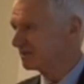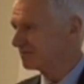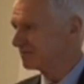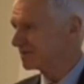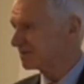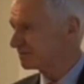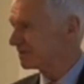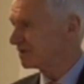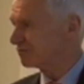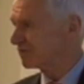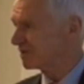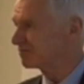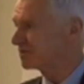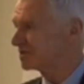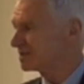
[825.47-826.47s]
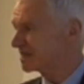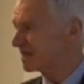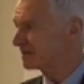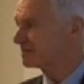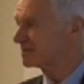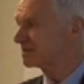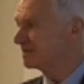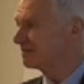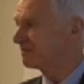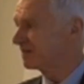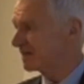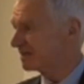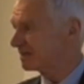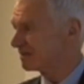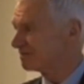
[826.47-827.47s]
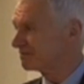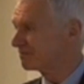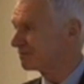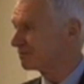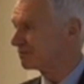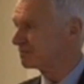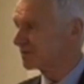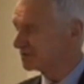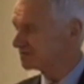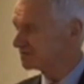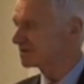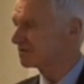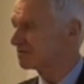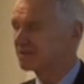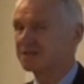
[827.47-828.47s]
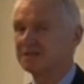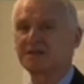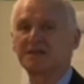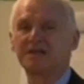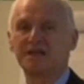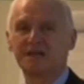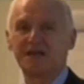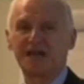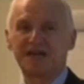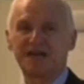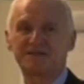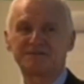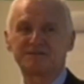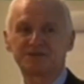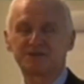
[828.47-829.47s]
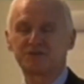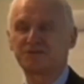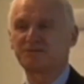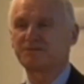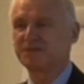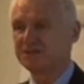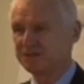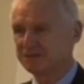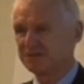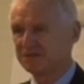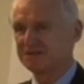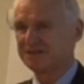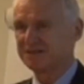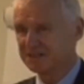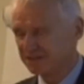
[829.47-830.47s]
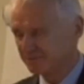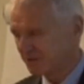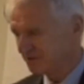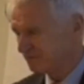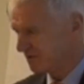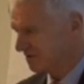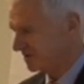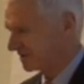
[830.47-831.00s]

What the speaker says: the one which is absolutely vital for both Korea and for the European Union. Thank you very much.